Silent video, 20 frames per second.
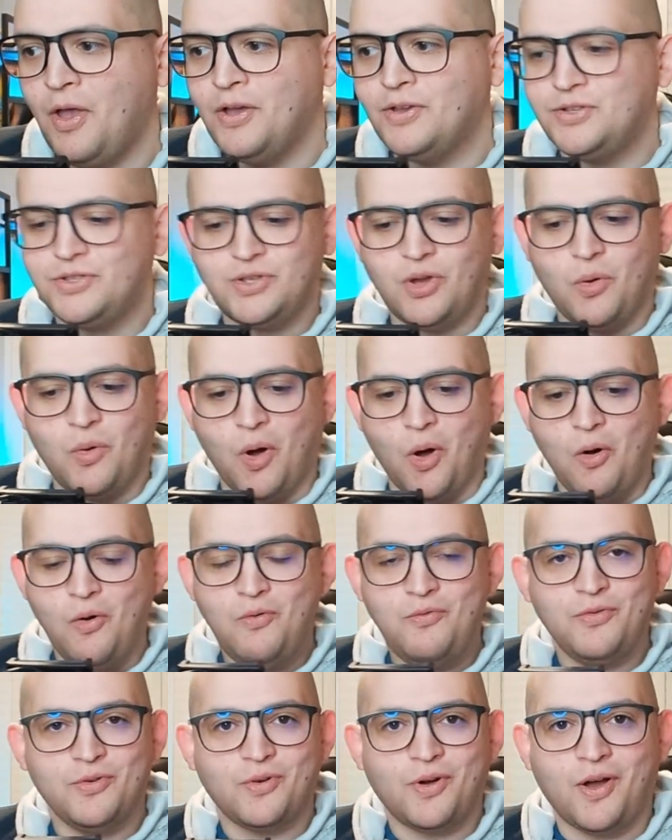So
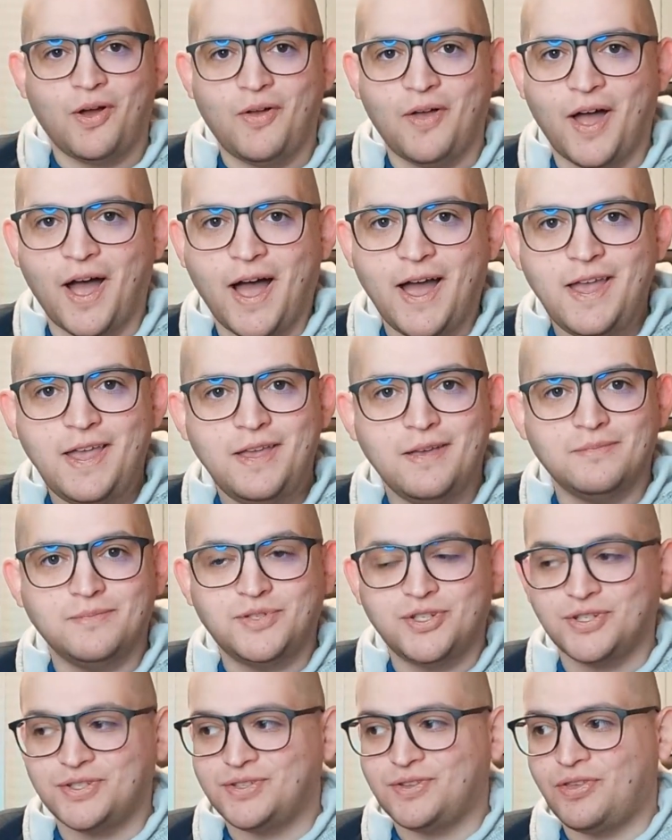overall, I am
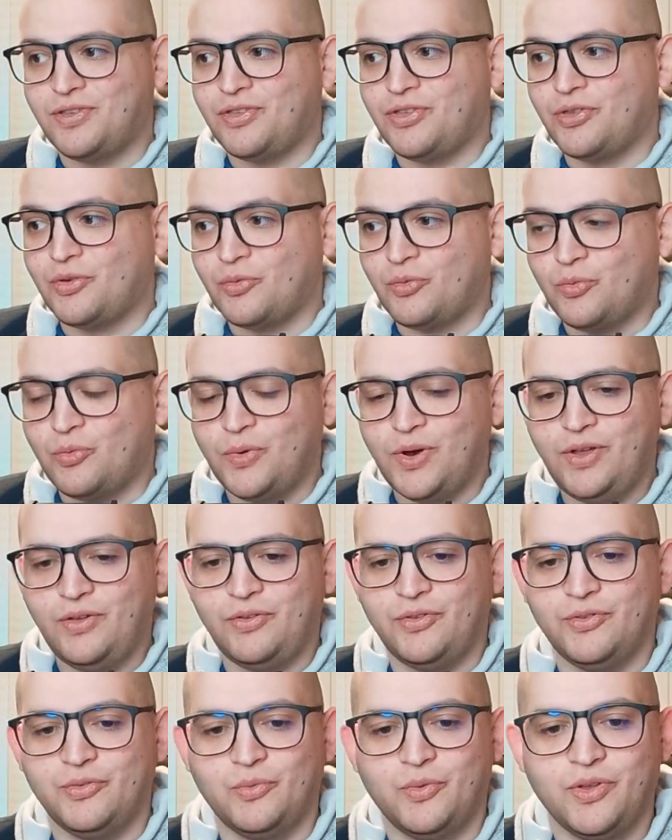just
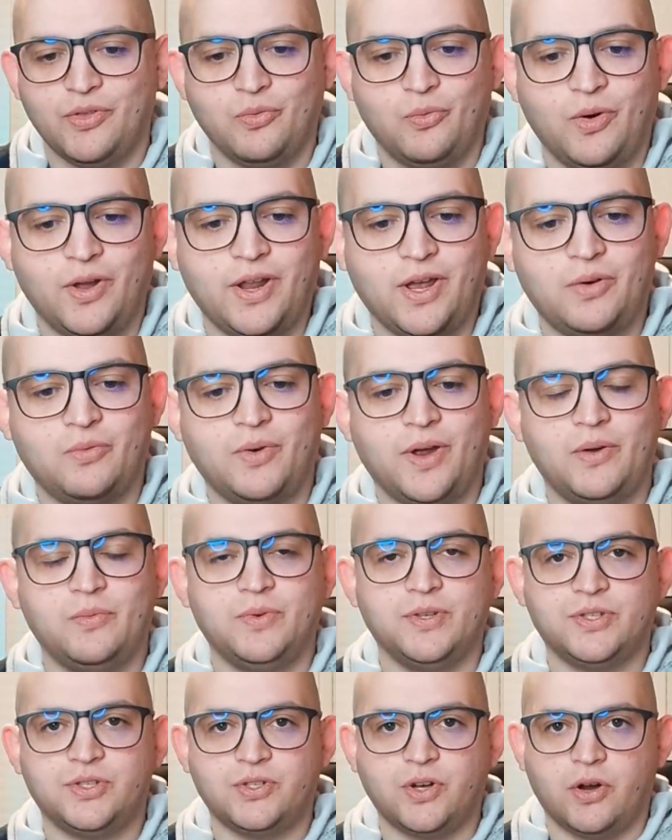thrilled with what I read
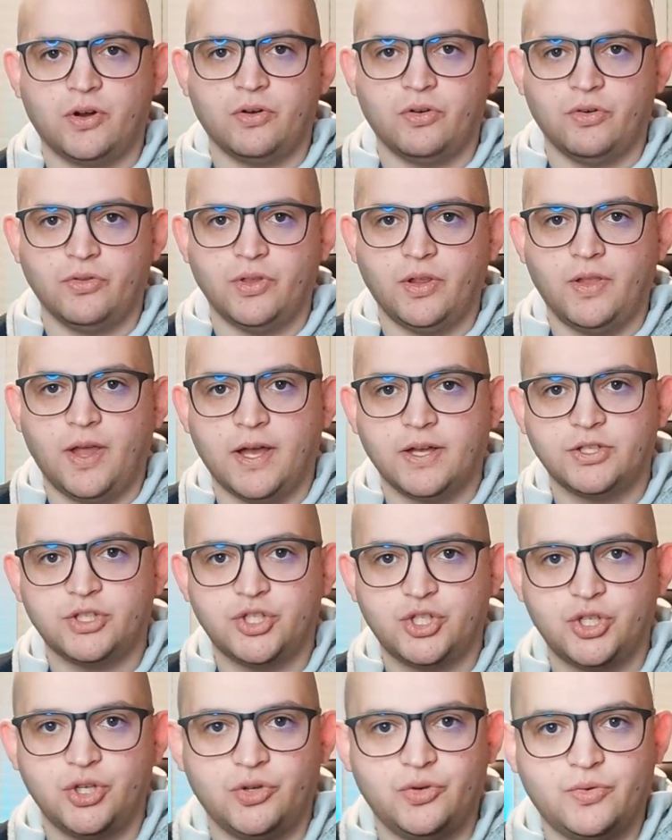with Stargirl, The Lost
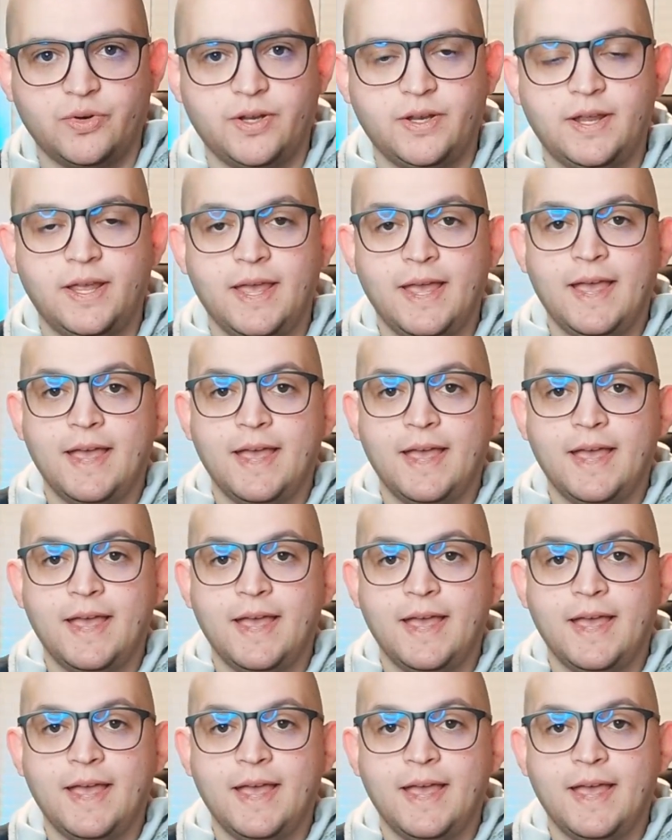Children.